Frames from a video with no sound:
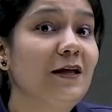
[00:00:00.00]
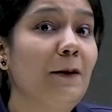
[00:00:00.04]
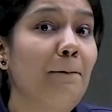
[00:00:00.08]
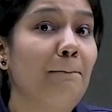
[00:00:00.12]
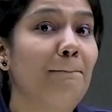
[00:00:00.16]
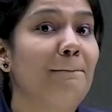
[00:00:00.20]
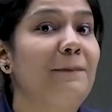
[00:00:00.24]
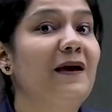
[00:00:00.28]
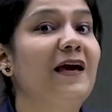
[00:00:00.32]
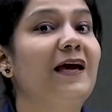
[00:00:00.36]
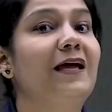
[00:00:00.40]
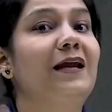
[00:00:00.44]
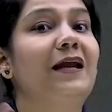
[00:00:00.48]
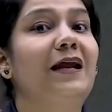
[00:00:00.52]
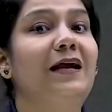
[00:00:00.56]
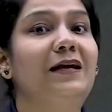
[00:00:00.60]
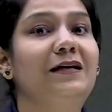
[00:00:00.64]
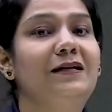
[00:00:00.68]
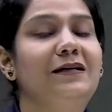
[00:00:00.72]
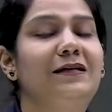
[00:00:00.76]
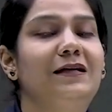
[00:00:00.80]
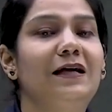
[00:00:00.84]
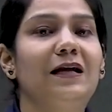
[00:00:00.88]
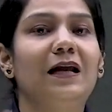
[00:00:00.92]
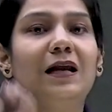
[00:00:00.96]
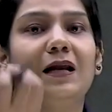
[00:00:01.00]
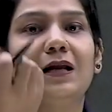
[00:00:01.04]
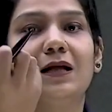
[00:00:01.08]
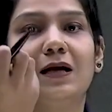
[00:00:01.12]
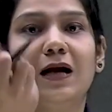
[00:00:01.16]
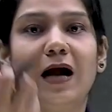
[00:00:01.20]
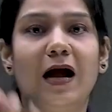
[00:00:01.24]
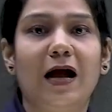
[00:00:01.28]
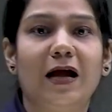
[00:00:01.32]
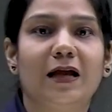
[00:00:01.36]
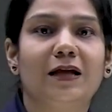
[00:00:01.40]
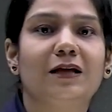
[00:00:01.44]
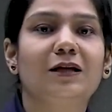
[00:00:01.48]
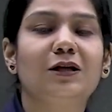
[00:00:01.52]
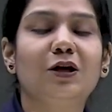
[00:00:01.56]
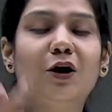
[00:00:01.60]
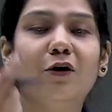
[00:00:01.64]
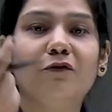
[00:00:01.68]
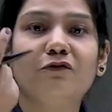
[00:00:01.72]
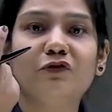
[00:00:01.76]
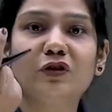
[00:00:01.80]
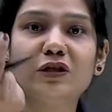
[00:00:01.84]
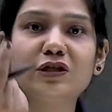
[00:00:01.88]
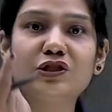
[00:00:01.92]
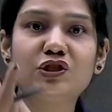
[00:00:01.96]
the parental kind
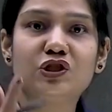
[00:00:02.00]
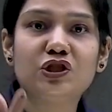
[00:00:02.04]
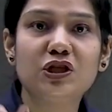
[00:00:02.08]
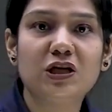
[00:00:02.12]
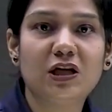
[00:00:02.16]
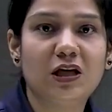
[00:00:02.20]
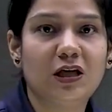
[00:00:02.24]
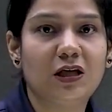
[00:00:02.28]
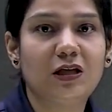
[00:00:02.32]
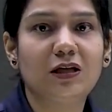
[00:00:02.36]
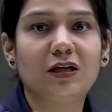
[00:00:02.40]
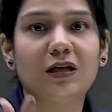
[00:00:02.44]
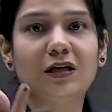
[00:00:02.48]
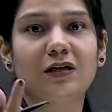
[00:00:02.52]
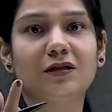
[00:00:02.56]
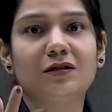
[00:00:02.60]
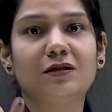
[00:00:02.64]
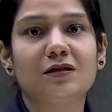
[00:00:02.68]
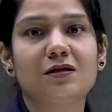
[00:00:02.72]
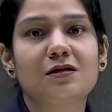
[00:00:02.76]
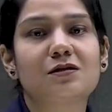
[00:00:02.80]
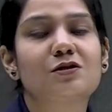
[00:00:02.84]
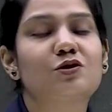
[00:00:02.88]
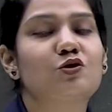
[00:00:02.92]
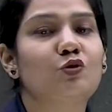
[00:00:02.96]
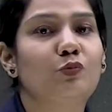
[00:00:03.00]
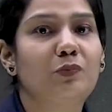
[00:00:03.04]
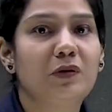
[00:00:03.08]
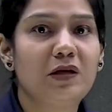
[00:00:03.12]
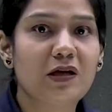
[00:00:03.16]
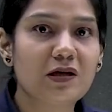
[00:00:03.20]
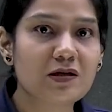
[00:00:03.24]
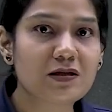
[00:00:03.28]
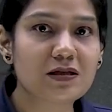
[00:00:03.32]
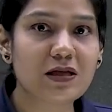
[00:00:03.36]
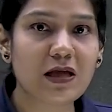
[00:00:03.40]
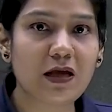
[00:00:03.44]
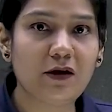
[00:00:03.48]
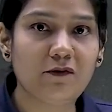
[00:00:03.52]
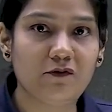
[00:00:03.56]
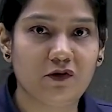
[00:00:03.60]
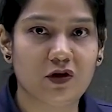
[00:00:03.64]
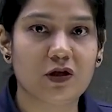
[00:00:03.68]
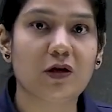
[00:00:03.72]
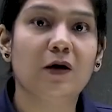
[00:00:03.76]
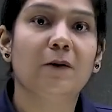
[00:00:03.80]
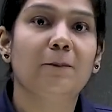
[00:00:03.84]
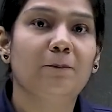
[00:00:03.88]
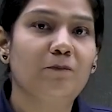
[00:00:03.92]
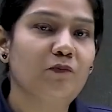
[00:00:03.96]
of the gene, it is to be received.
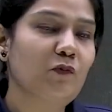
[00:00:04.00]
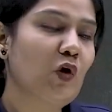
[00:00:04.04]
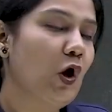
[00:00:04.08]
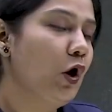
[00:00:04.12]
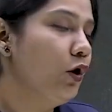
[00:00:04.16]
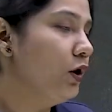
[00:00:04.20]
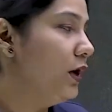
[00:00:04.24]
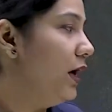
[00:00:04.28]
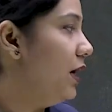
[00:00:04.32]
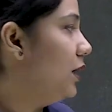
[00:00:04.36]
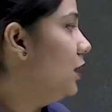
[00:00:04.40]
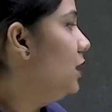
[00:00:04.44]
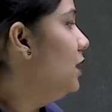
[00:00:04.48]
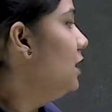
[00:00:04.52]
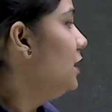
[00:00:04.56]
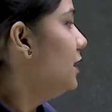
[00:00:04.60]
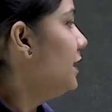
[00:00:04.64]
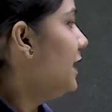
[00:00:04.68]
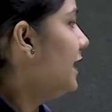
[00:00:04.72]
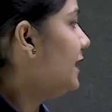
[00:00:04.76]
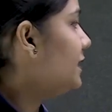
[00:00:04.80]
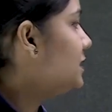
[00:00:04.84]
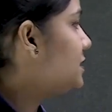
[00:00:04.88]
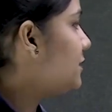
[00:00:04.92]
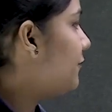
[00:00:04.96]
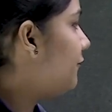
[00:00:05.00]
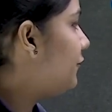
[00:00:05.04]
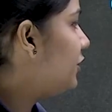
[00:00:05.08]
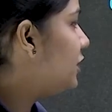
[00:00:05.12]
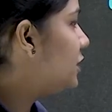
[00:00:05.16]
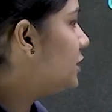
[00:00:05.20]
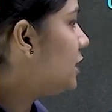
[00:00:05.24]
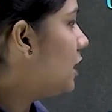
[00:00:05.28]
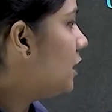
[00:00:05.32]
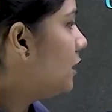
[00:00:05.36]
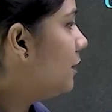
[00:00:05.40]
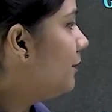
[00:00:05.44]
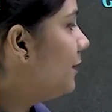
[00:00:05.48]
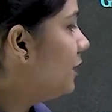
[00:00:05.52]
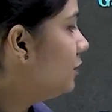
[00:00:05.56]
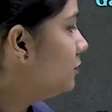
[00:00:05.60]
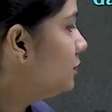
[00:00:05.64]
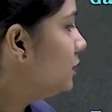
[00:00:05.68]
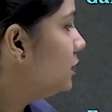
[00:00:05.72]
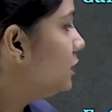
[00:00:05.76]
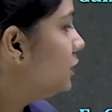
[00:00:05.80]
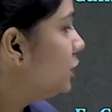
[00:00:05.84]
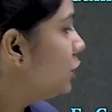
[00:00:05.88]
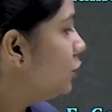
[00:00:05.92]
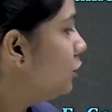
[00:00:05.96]
Okay, next if we talk about
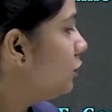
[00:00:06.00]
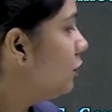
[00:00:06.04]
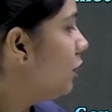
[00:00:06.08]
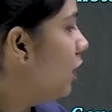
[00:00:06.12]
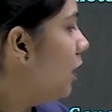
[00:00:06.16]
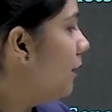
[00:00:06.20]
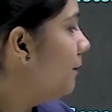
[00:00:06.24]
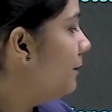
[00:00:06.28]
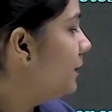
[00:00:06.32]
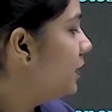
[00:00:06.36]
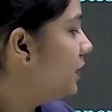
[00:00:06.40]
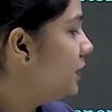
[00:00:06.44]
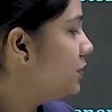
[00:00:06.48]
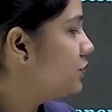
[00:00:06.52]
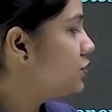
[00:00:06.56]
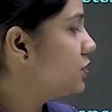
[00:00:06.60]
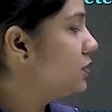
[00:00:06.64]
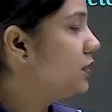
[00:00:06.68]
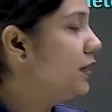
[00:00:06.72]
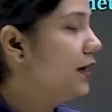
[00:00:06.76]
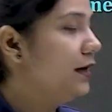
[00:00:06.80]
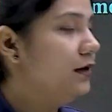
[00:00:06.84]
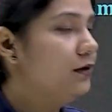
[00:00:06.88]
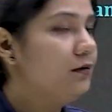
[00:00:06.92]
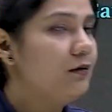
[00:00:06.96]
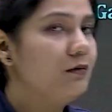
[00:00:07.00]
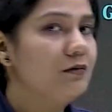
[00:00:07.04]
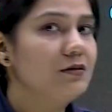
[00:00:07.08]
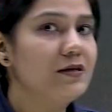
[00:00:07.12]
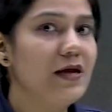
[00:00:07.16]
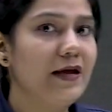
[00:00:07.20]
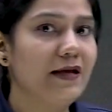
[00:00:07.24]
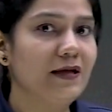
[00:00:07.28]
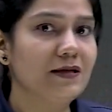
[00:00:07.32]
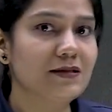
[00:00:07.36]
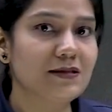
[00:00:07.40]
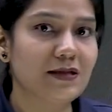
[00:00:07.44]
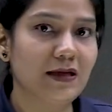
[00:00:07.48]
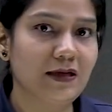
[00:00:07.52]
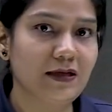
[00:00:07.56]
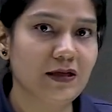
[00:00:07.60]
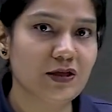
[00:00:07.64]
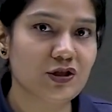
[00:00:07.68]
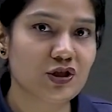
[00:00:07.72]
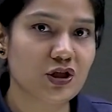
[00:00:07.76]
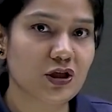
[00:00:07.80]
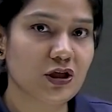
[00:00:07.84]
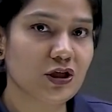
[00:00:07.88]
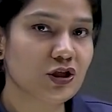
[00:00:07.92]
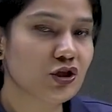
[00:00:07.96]
the new combination, heterozygous
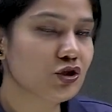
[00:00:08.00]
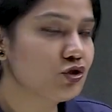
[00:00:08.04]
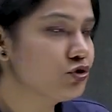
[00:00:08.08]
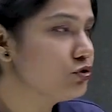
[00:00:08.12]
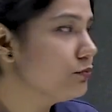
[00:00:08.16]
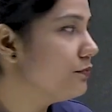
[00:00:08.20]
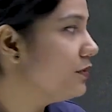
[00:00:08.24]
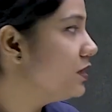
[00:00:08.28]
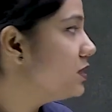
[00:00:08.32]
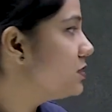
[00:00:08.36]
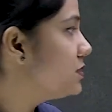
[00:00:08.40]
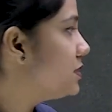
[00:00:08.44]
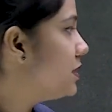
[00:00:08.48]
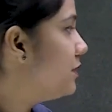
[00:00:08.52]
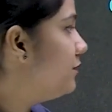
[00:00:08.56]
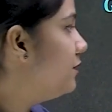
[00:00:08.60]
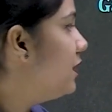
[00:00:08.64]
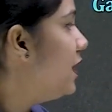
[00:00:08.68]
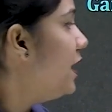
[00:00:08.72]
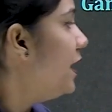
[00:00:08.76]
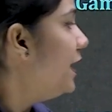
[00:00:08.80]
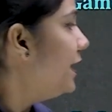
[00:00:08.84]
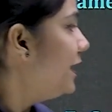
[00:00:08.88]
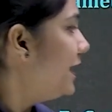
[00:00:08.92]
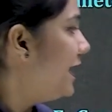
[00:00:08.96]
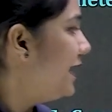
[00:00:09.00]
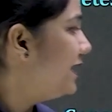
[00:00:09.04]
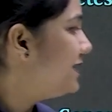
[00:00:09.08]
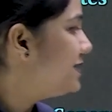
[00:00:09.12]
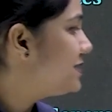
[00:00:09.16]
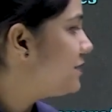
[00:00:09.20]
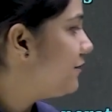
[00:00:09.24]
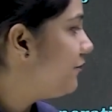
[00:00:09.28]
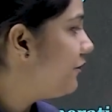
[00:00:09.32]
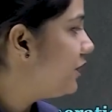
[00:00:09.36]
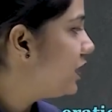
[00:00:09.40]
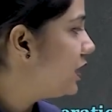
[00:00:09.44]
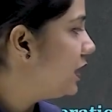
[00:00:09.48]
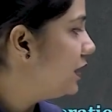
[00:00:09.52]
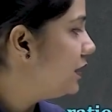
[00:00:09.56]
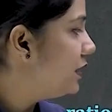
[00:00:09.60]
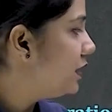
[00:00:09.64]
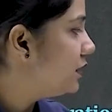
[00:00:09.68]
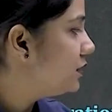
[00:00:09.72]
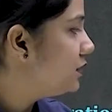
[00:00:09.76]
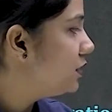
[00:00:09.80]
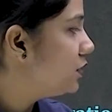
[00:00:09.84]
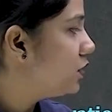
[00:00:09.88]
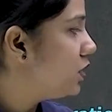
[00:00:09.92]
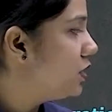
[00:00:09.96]
condition it is to be received. Next if we
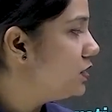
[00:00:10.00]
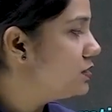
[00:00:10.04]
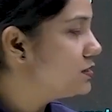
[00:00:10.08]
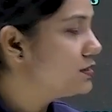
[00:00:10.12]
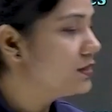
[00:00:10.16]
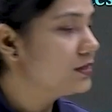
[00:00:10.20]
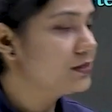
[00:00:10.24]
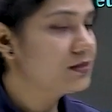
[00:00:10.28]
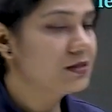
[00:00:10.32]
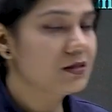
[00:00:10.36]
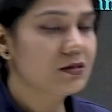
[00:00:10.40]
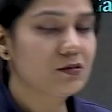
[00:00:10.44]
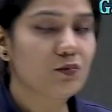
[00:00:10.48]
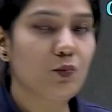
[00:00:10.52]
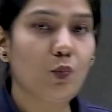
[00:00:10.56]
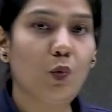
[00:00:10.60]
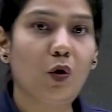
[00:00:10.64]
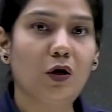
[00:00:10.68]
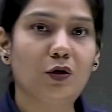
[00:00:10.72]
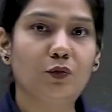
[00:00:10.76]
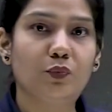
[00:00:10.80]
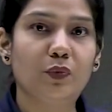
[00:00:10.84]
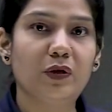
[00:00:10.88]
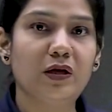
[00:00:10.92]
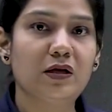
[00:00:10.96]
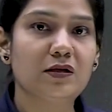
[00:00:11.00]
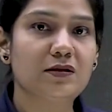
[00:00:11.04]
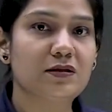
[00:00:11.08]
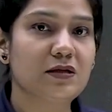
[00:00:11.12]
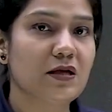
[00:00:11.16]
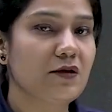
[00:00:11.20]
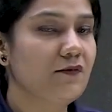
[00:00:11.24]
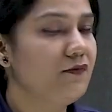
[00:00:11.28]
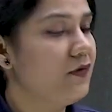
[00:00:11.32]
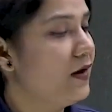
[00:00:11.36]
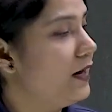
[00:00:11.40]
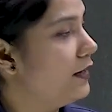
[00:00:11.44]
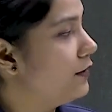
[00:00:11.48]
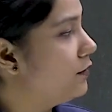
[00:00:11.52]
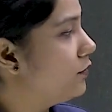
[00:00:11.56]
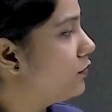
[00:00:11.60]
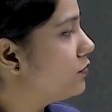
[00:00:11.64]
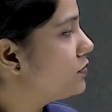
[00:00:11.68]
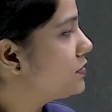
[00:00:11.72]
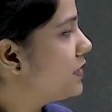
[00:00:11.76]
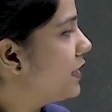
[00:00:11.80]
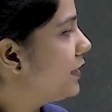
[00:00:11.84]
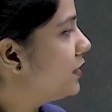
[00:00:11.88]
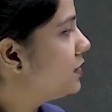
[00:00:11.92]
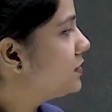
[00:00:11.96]
conduct the cross, this is what we receive,
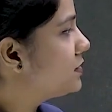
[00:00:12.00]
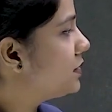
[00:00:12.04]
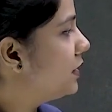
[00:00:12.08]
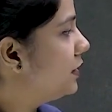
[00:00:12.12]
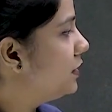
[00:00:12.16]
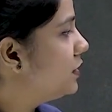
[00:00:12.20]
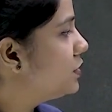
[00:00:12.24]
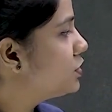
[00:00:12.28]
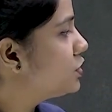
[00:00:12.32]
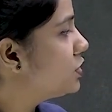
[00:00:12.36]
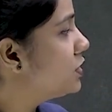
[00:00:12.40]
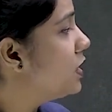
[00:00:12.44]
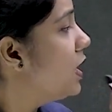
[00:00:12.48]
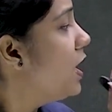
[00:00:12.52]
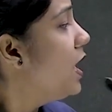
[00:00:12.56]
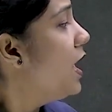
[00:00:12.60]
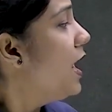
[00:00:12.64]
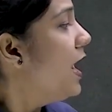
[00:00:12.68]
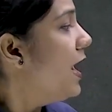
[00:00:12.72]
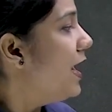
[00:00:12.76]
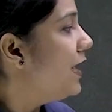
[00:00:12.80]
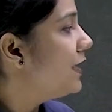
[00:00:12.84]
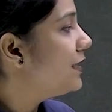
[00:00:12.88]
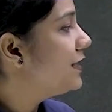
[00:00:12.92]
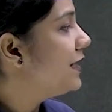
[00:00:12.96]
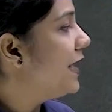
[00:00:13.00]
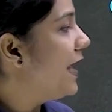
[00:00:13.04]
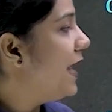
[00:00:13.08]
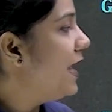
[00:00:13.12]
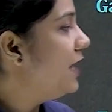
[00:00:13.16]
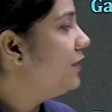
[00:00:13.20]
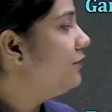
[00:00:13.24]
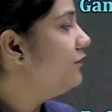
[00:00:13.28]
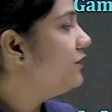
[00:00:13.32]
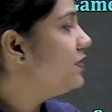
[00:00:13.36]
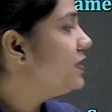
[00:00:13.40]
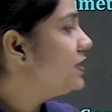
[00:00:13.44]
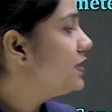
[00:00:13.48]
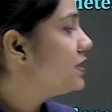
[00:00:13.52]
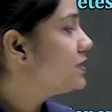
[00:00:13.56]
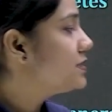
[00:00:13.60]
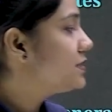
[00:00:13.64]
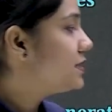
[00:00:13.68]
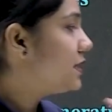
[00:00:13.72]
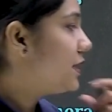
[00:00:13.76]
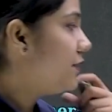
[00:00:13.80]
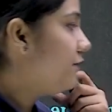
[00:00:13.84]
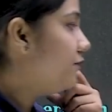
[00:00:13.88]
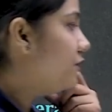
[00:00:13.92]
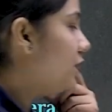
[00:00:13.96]
heterozygous condition. Again we
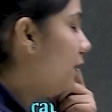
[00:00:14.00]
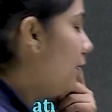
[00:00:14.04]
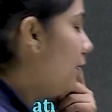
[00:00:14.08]
receive